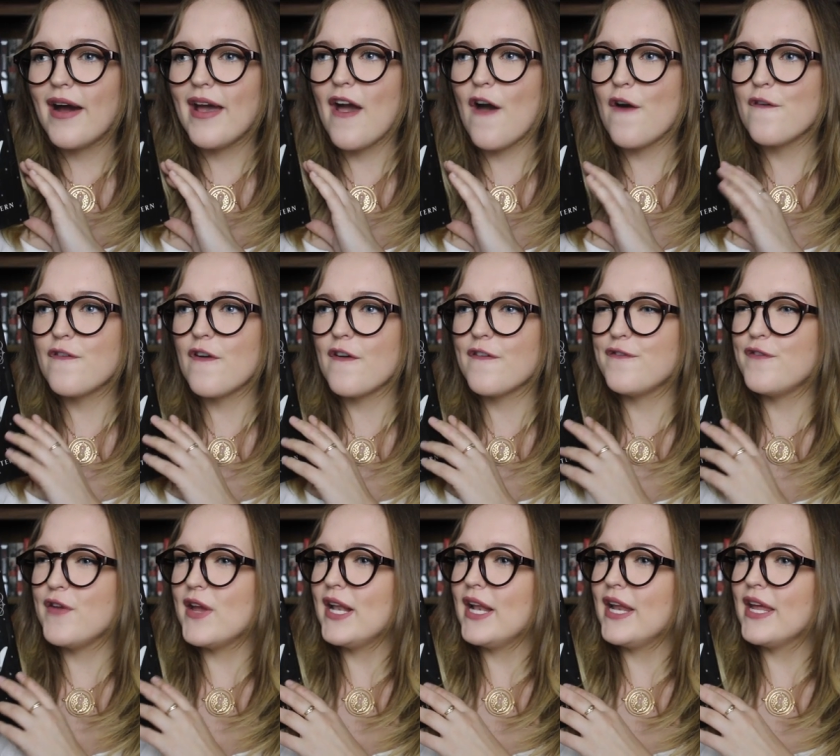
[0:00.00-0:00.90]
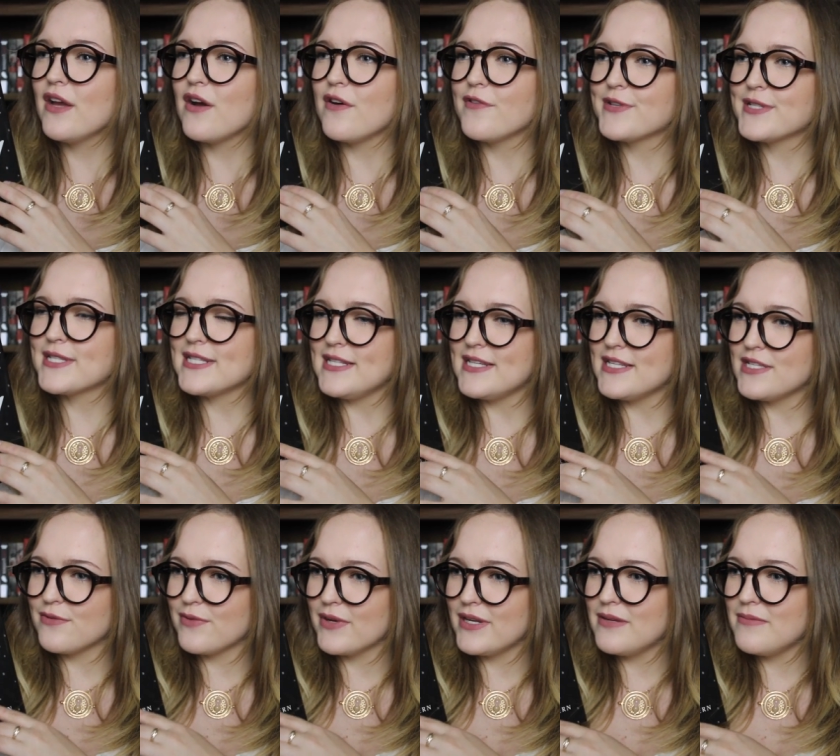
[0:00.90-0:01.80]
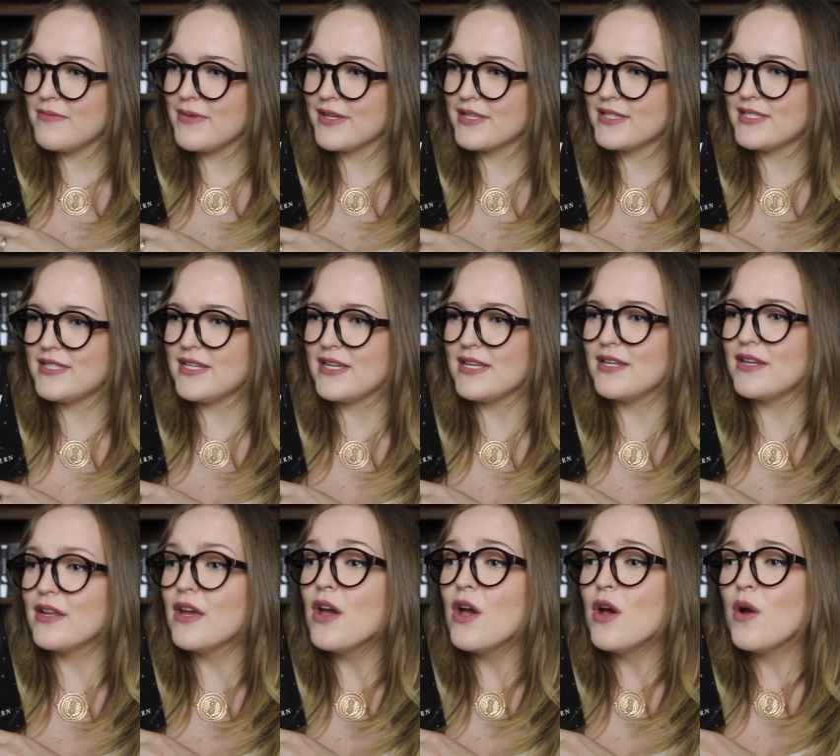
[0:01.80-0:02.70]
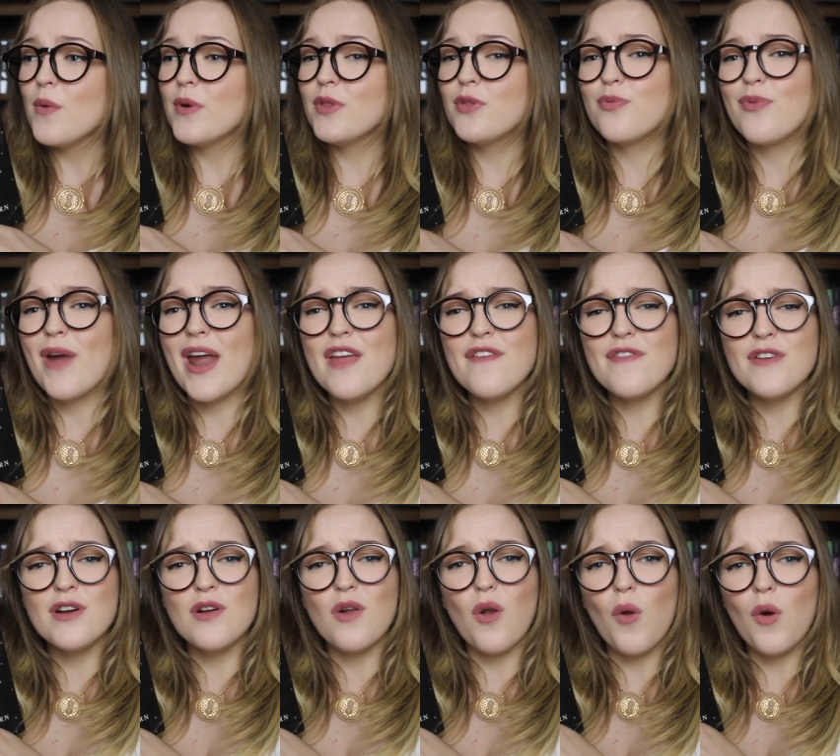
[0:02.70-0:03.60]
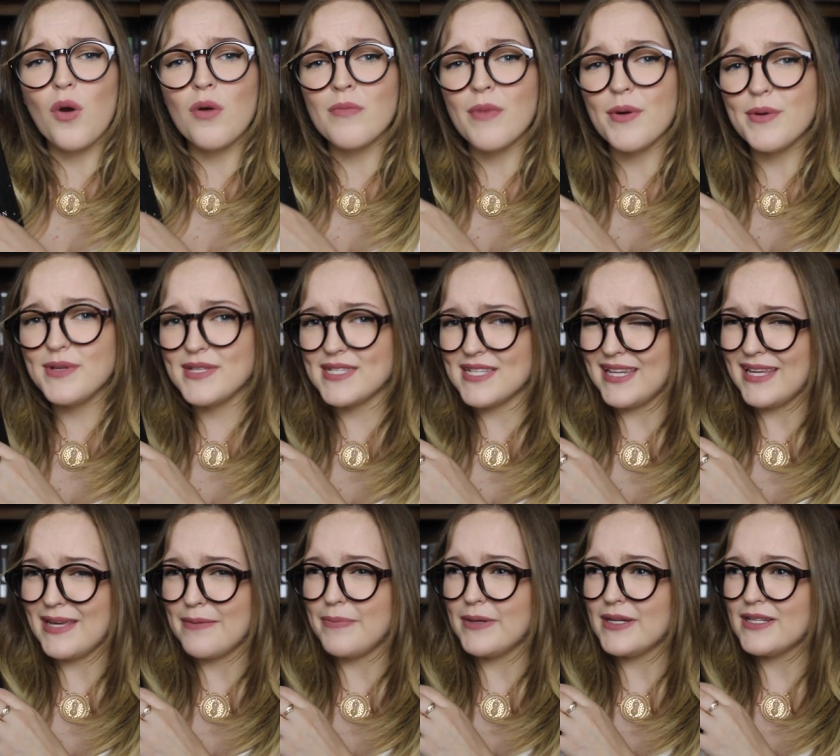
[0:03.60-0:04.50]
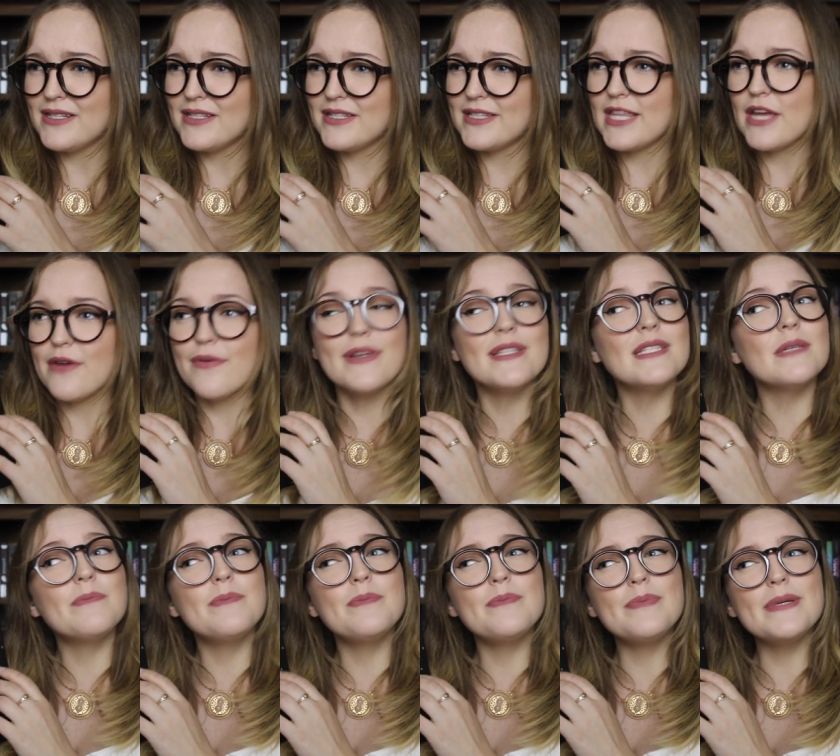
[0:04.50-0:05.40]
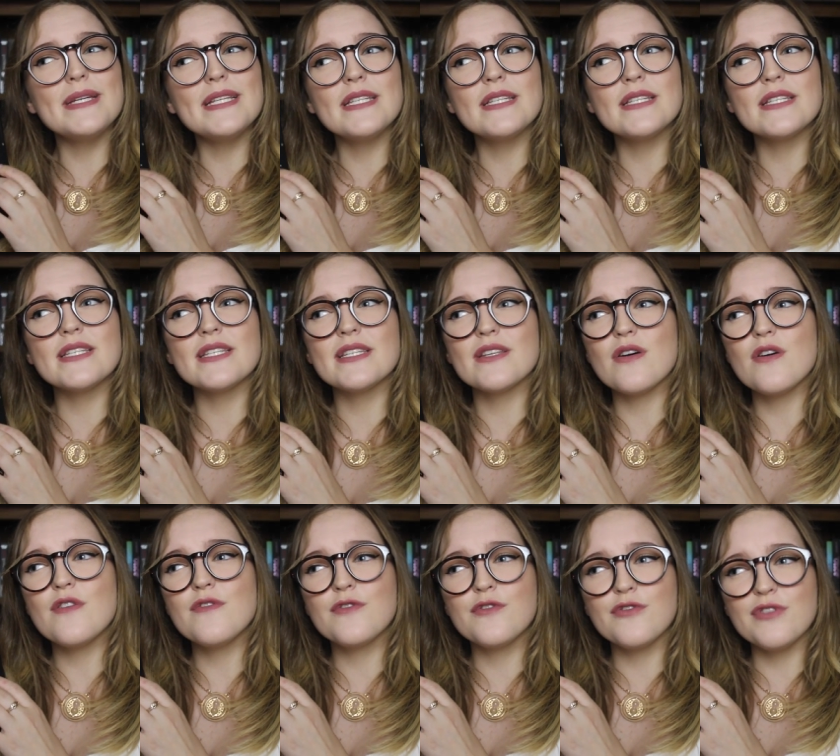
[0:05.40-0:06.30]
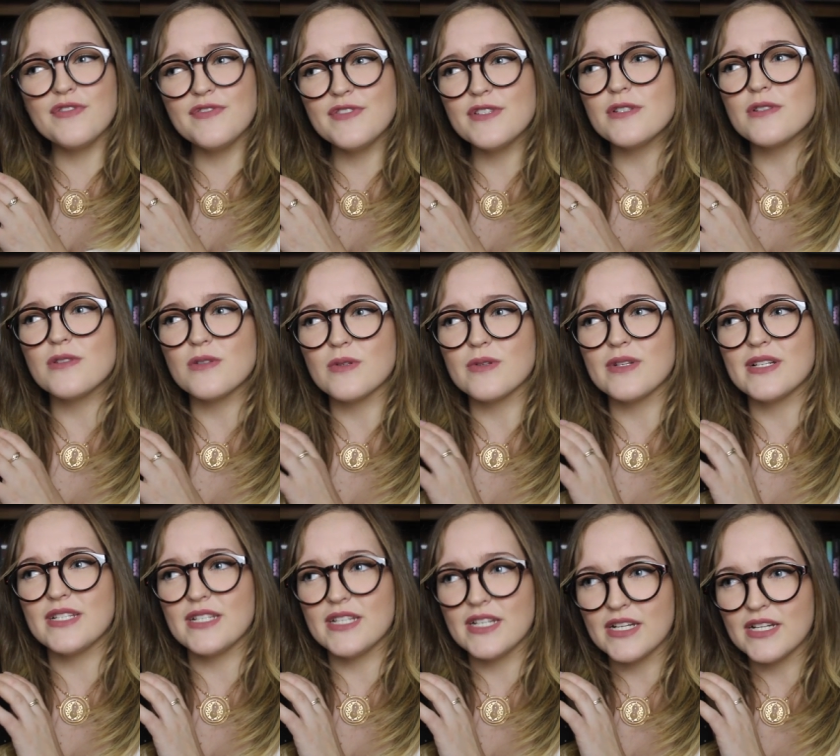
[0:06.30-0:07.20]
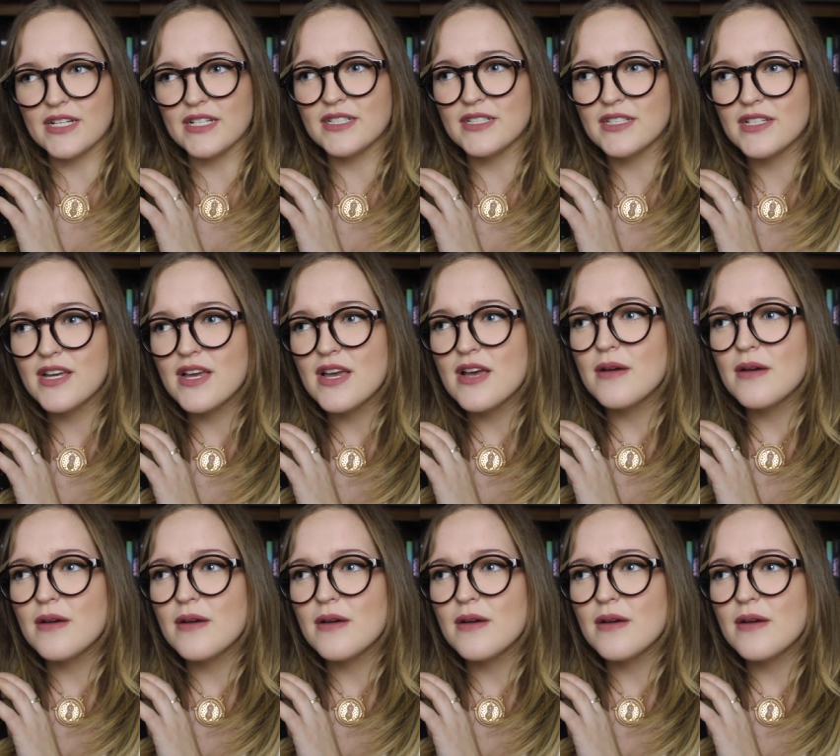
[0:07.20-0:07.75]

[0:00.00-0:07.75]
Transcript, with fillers: I have a feeling of Slytherin mixed in with Ravenclaw mostly, but there is a bit of Gryffindor in here.